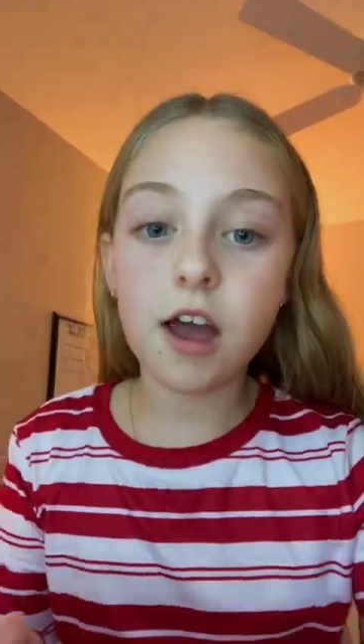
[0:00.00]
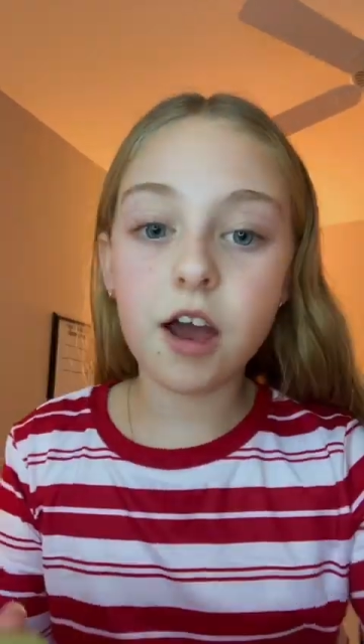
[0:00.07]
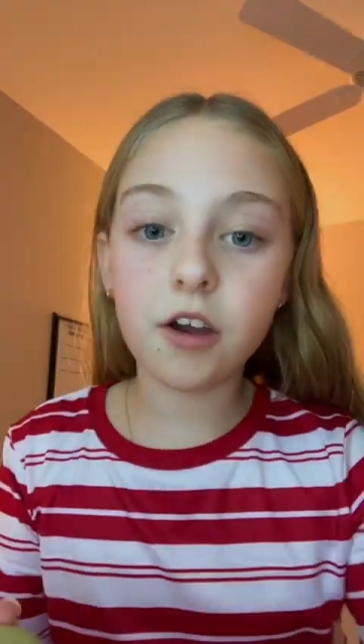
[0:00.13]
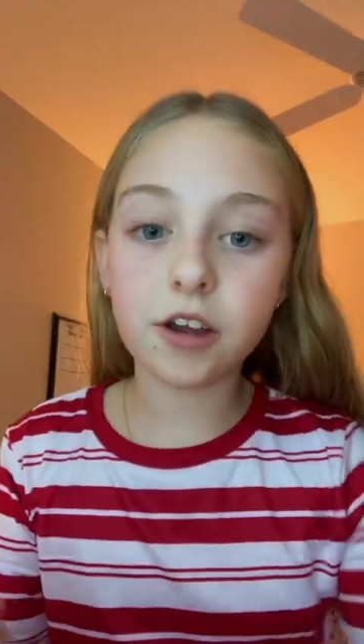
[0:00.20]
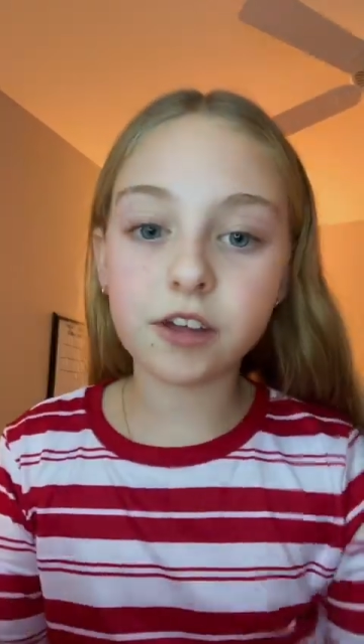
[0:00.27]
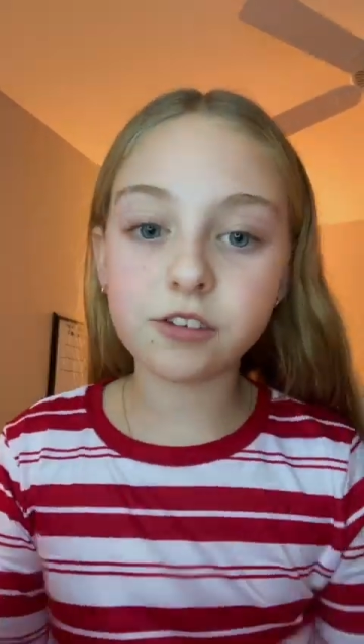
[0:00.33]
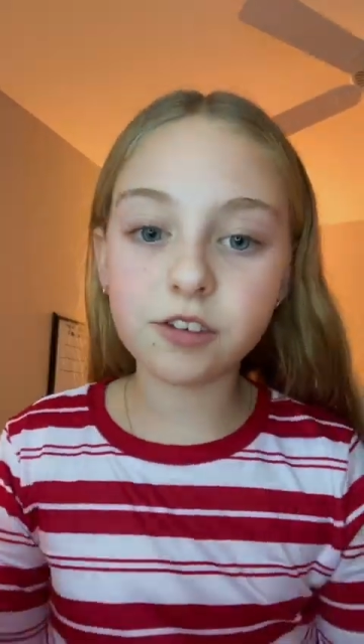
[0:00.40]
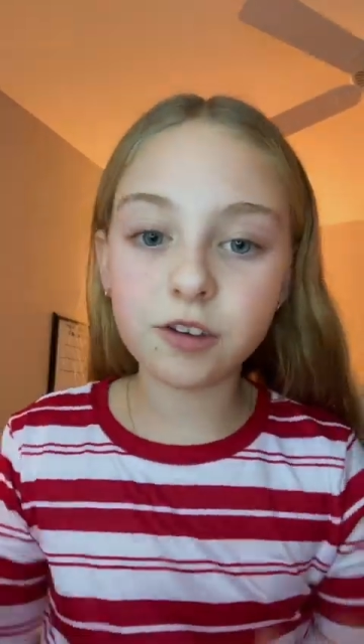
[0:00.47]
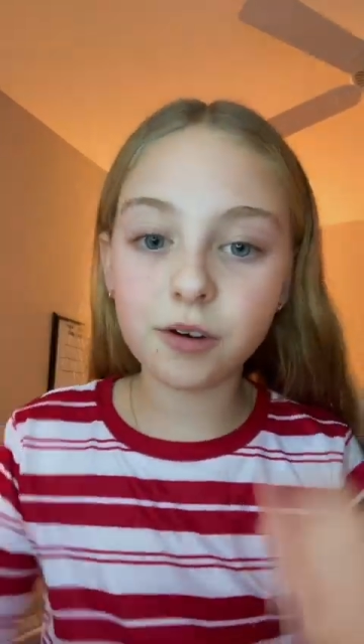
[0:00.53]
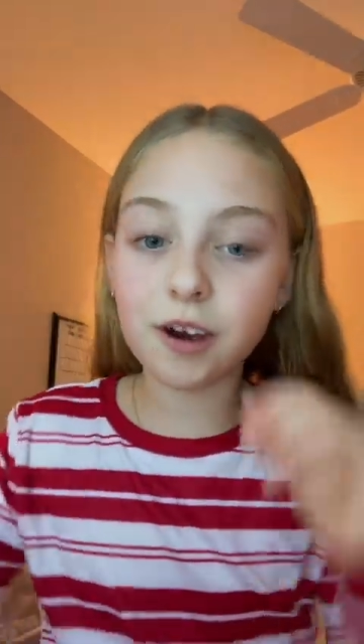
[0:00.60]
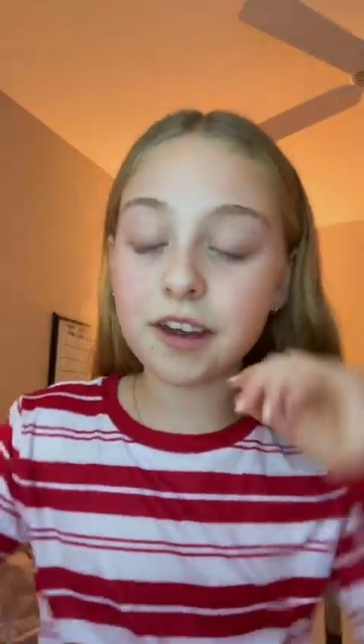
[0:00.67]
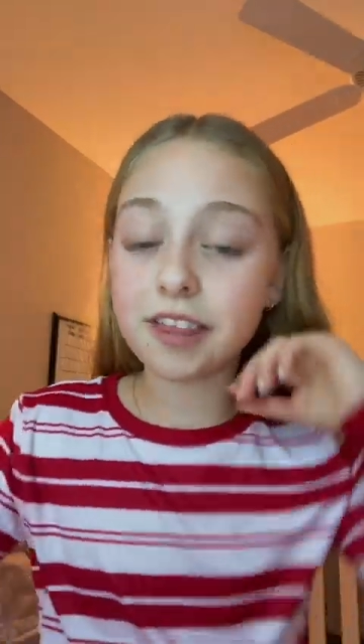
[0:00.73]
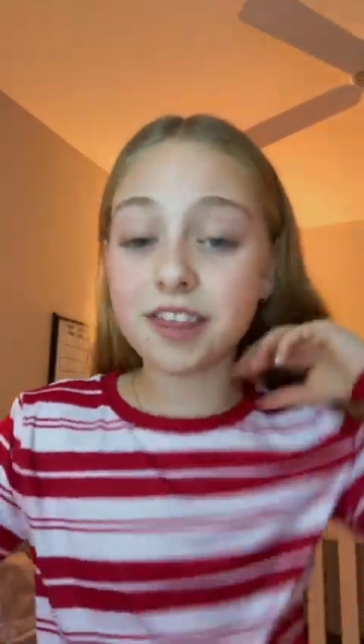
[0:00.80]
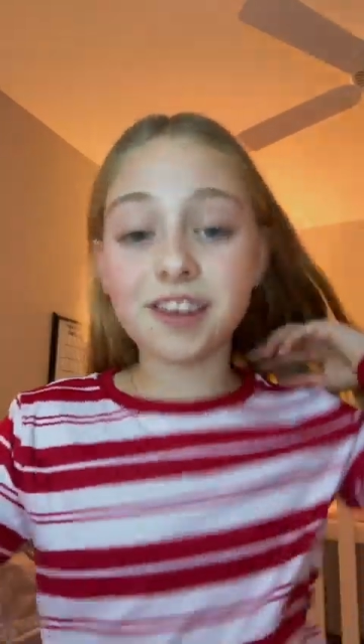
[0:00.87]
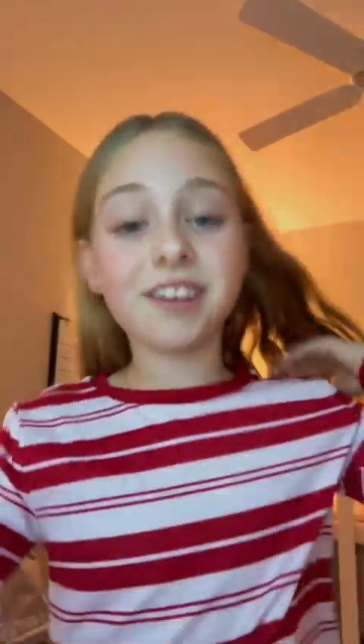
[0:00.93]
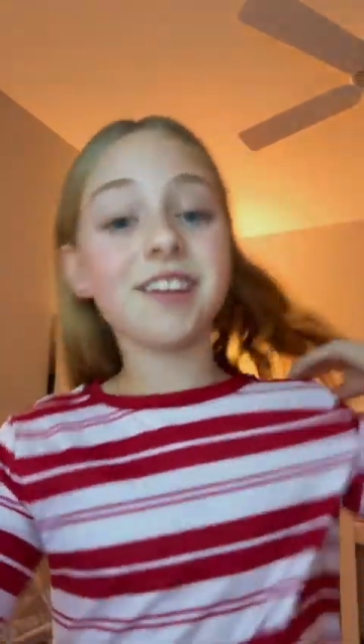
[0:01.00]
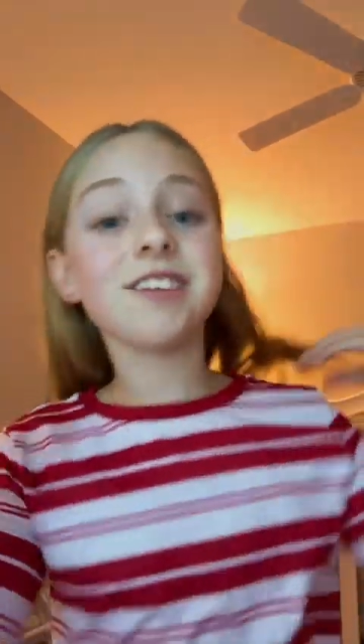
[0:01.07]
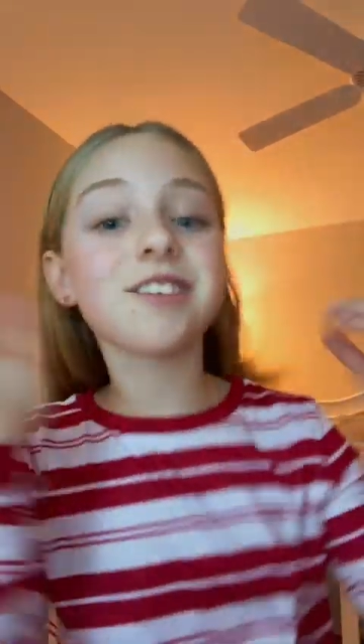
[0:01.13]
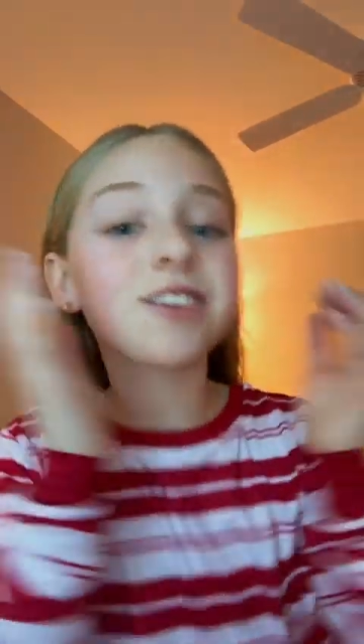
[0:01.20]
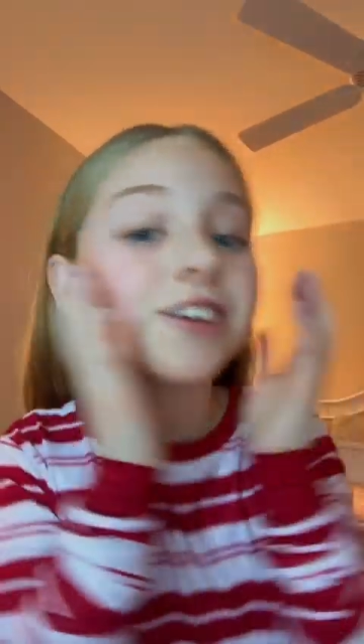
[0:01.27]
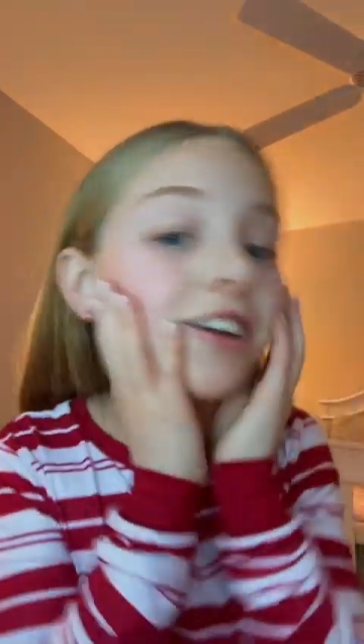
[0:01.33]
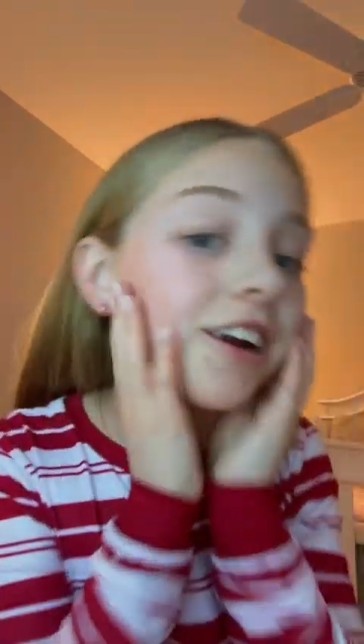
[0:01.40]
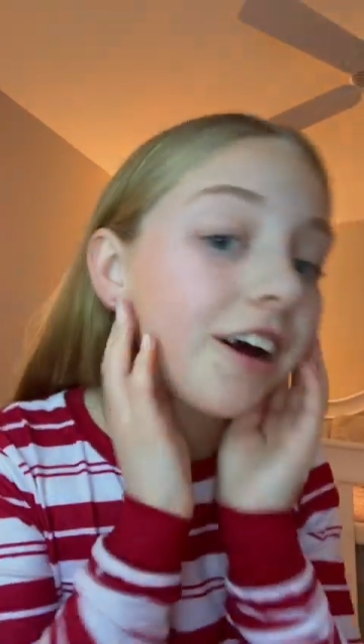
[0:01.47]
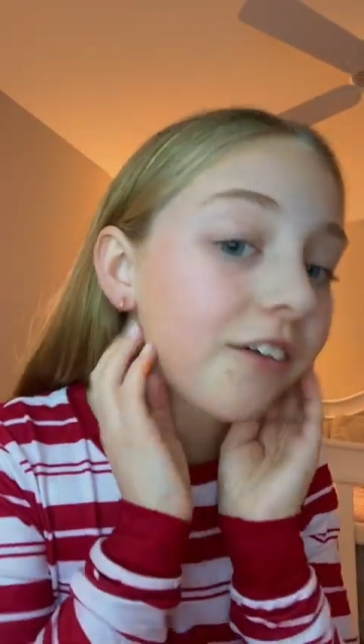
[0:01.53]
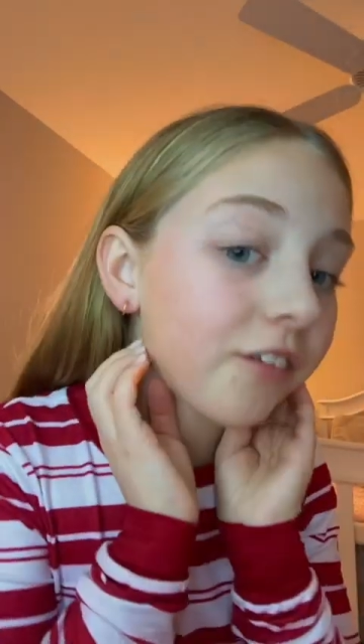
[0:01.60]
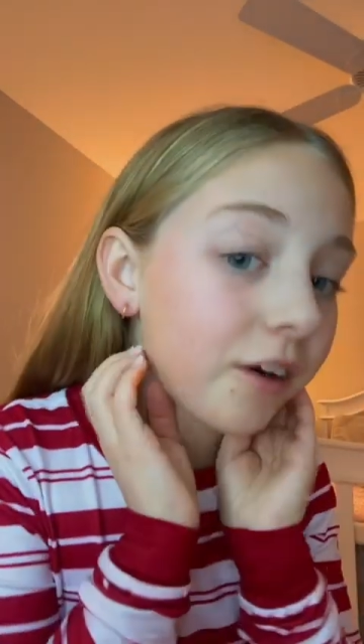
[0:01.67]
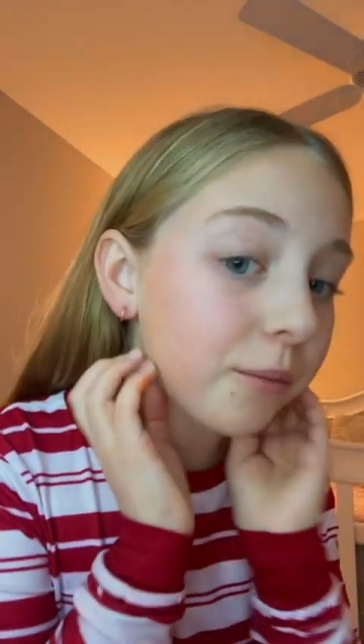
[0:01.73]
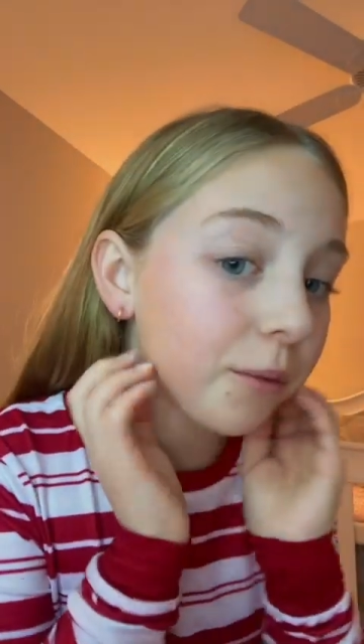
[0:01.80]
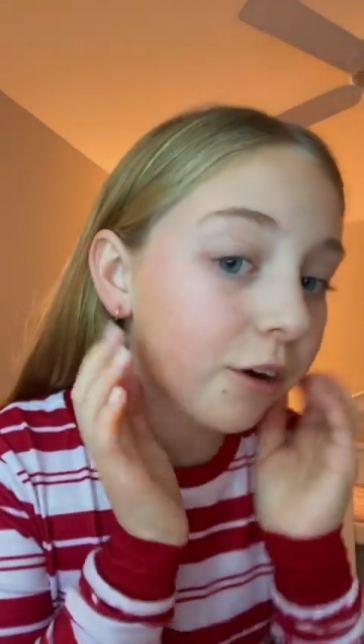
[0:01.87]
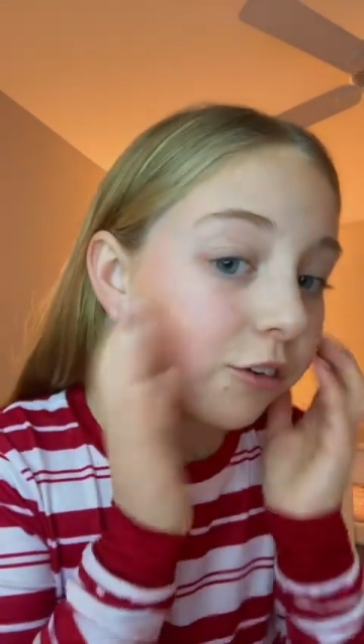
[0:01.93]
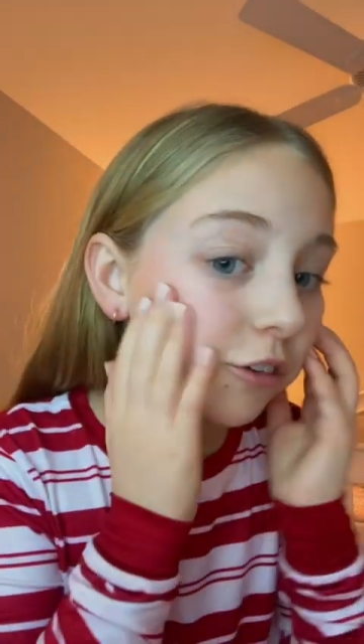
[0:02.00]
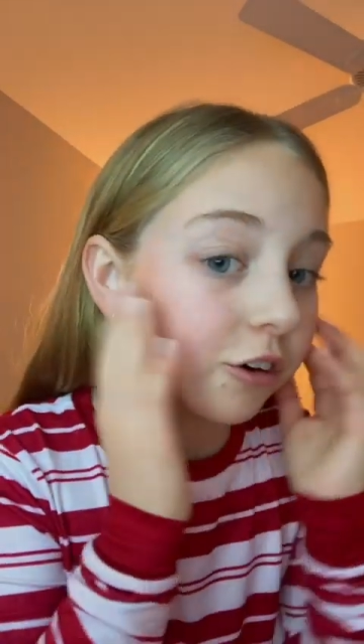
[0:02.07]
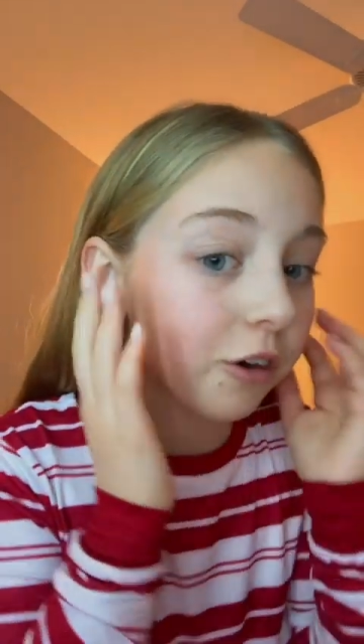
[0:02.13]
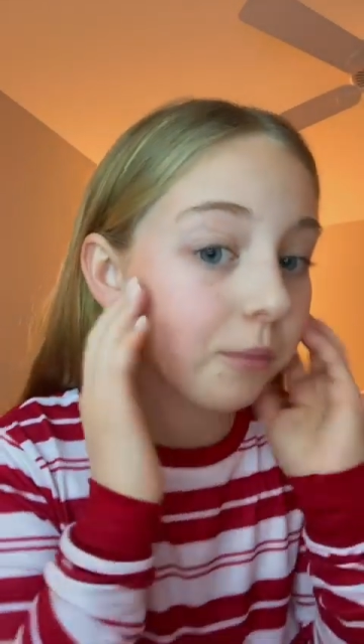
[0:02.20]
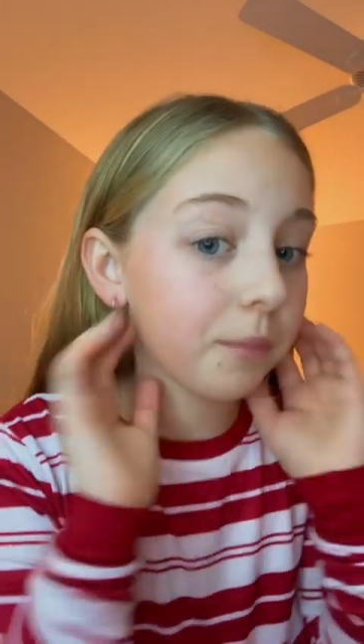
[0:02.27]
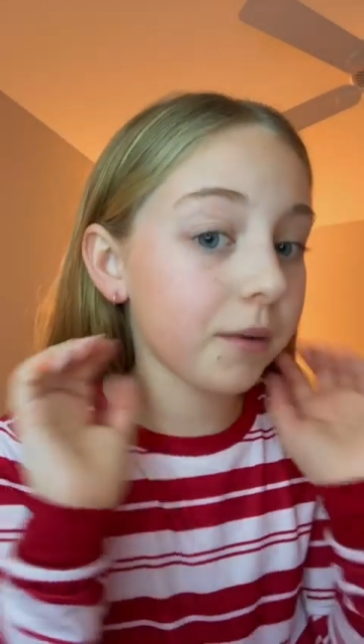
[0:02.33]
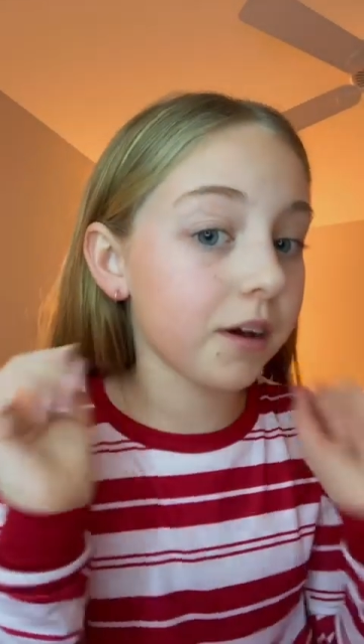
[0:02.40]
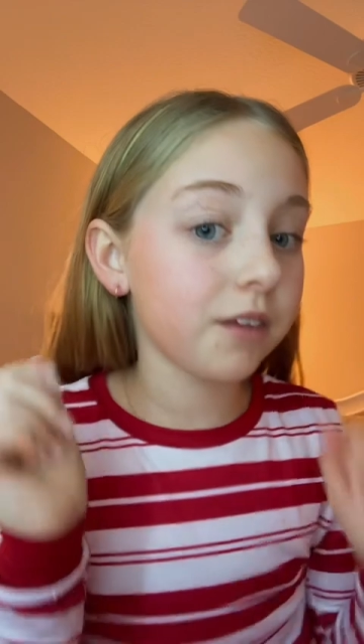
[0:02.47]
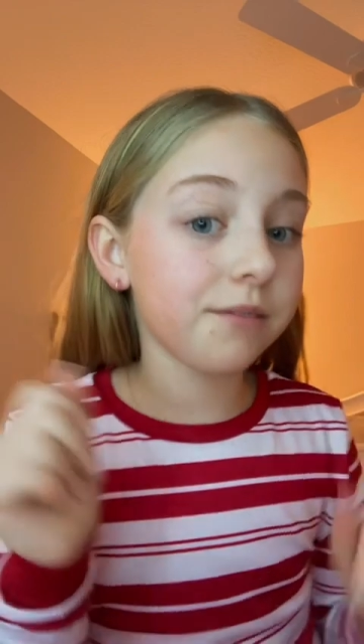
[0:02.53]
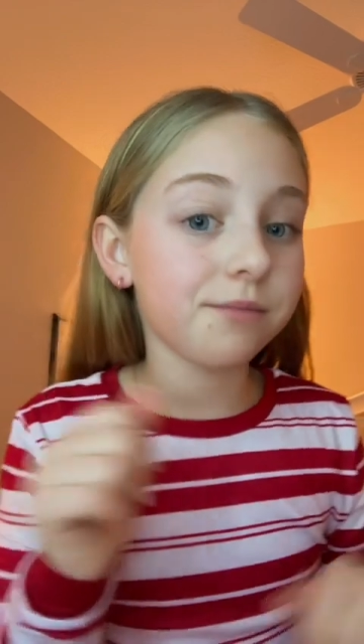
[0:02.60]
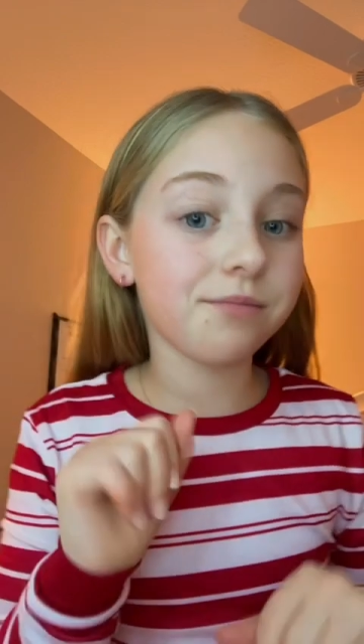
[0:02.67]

Okay, so I think that's good enough. I'm not sure, but